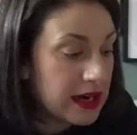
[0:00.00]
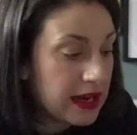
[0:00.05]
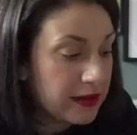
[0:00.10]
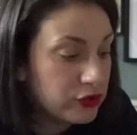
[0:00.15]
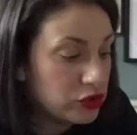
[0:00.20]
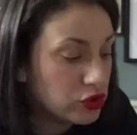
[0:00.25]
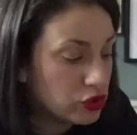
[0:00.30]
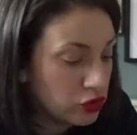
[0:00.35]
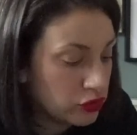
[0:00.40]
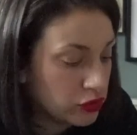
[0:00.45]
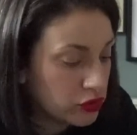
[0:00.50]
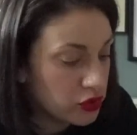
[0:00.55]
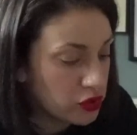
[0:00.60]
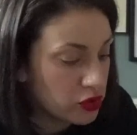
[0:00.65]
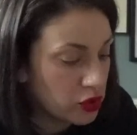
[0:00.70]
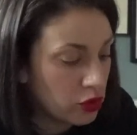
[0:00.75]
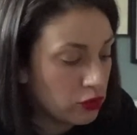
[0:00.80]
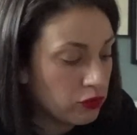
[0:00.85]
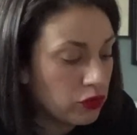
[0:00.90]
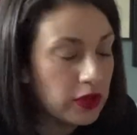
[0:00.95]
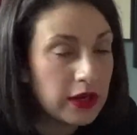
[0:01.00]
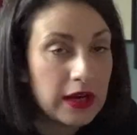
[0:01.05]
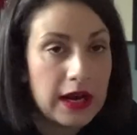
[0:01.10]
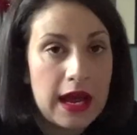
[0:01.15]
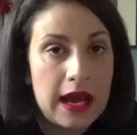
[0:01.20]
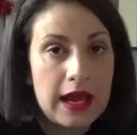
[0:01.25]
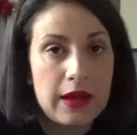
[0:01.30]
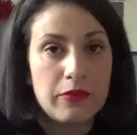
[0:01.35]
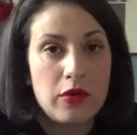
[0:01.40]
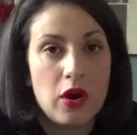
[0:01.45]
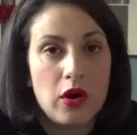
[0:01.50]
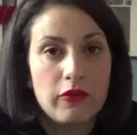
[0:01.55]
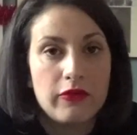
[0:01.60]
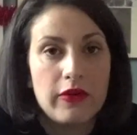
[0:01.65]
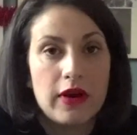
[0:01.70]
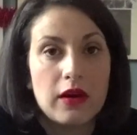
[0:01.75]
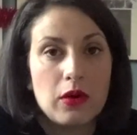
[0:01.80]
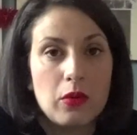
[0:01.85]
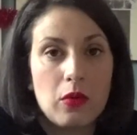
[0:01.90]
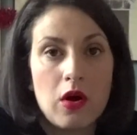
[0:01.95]
I've just done the school run and I am not
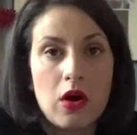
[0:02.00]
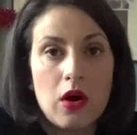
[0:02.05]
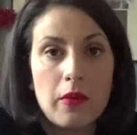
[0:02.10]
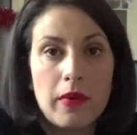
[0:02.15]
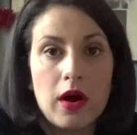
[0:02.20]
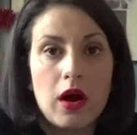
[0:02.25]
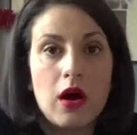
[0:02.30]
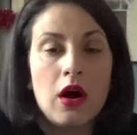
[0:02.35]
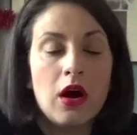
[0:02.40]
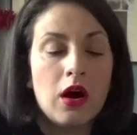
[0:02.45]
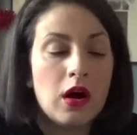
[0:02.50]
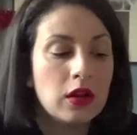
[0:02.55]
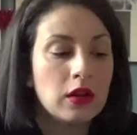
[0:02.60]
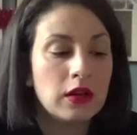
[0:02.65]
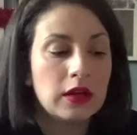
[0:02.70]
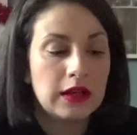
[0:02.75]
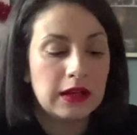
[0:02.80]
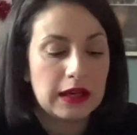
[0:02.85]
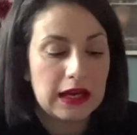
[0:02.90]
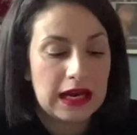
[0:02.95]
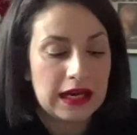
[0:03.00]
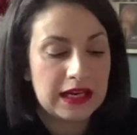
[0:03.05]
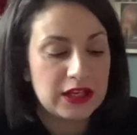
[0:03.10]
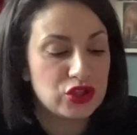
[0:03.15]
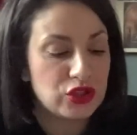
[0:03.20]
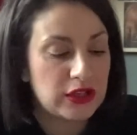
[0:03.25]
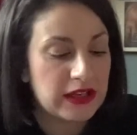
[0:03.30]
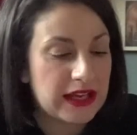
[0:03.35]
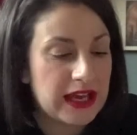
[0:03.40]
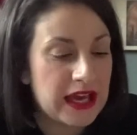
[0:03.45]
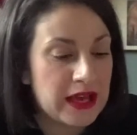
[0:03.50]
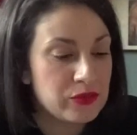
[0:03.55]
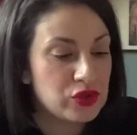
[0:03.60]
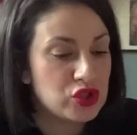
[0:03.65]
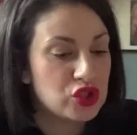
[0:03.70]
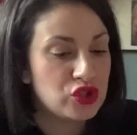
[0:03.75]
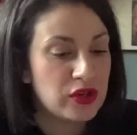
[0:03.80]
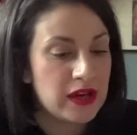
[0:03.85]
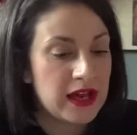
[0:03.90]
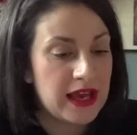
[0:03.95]
very warm at all. I literally came
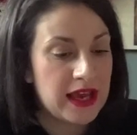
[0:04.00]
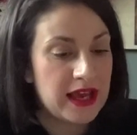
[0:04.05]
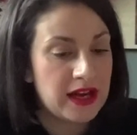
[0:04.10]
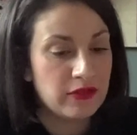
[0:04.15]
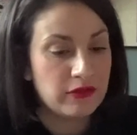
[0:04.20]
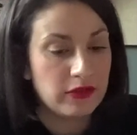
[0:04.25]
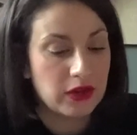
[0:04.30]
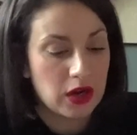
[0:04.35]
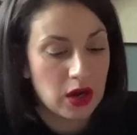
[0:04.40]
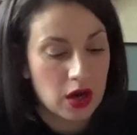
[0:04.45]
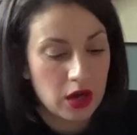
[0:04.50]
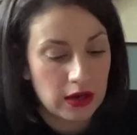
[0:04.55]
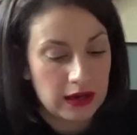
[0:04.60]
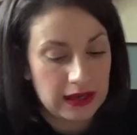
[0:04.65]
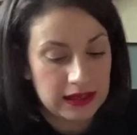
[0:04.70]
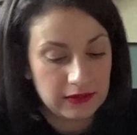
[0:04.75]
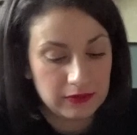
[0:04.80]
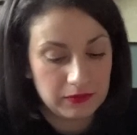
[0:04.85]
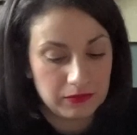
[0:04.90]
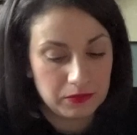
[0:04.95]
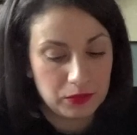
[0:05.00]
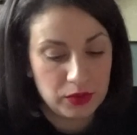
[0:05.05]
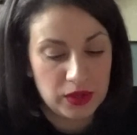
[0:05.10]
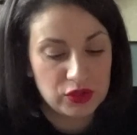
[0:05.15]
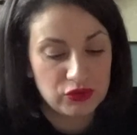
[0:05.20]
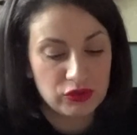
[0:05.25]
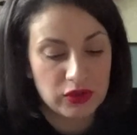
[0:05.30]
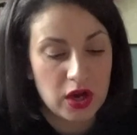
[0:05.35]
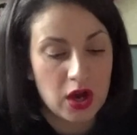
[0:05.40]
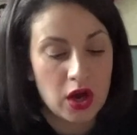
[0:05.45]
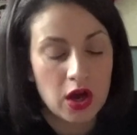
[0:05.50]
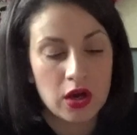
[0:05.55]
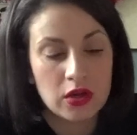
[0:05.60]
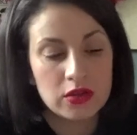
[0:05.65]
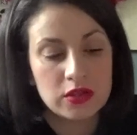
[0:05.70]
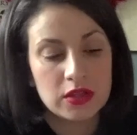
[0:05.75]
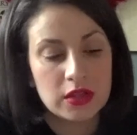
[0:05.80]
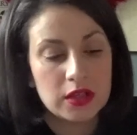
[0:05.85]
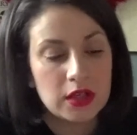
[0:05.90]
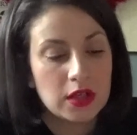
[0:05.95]
straight in and press
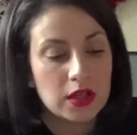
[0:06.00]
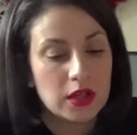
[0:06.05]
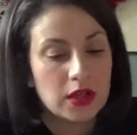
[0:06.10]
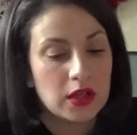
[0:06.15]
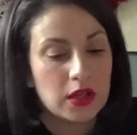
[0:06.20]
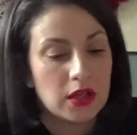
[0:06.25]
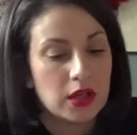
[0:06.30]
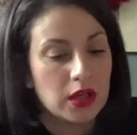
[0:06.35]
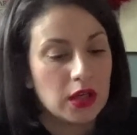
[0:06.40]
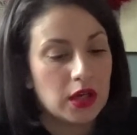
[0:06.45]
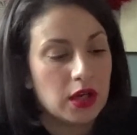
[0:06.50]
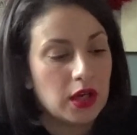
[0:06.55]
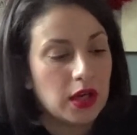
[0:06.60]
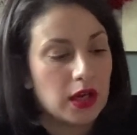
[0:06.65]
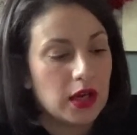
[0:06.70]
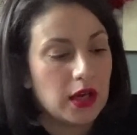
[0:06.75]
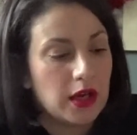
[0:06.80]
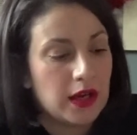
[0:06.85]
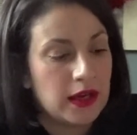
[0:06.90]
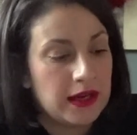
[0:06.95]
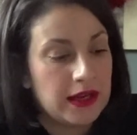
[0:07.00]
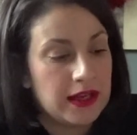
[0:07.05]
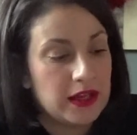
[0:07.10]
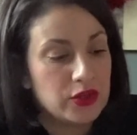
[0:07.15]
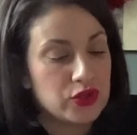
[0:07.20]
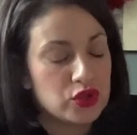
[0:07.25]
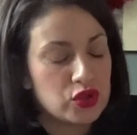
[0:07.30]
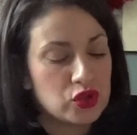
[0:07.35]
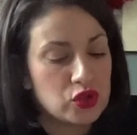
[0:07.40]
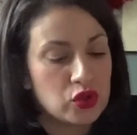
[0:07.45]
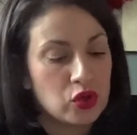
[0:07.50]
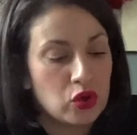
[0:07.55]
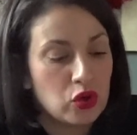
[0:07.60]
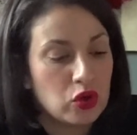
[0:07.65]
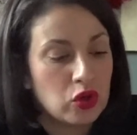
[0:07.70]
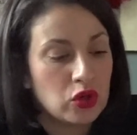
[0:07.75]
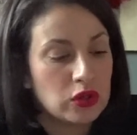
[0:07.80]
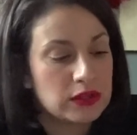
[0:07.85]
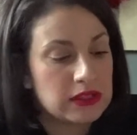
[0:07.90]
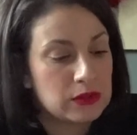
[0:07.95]
record, and it is so
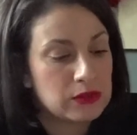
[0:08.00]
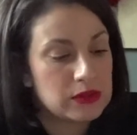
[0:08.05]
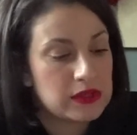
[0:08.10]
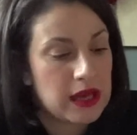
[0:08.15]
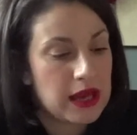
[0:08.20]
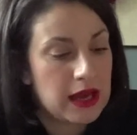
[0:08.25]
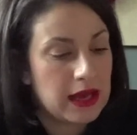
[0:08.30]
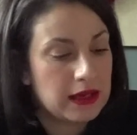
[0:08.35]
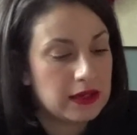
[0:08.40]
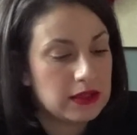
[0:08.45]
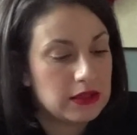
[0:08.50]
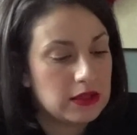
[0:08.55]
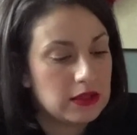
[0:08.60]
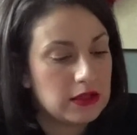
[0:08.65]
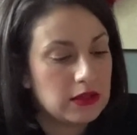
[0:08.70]
cold outside.